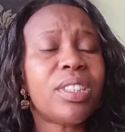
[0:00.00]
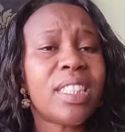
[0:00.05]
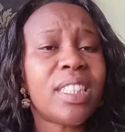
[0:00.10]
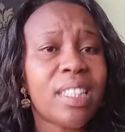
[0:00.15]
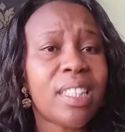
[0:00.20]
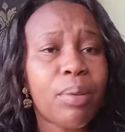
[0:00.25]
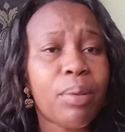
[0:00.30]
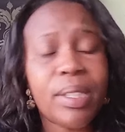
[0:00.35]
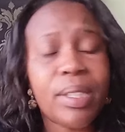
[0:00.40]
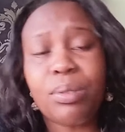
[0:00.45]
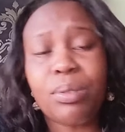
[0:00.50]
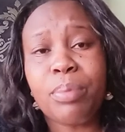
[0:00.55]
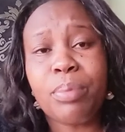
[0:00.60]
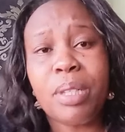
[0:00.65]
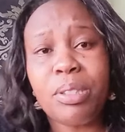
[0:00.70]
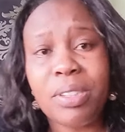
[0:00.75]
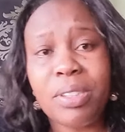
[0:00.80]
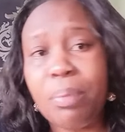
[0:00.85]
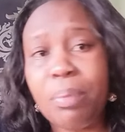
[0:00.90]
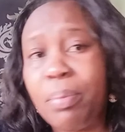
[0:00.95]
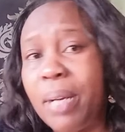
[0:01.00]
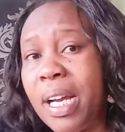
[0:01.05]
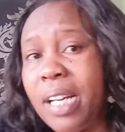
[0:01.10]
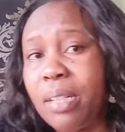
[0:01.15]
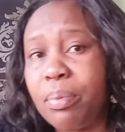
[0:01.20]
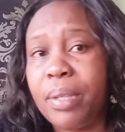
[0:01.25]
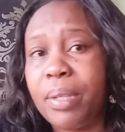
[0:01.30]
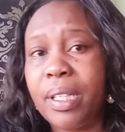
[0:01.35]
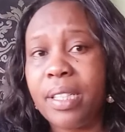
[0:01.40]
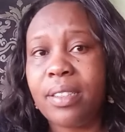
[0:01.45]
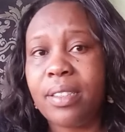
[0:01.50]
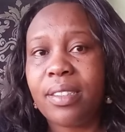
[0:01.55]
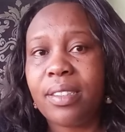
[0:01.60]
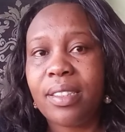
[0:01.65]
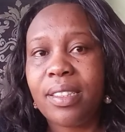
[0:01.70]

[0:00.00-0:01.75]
she's a white woman with a black man.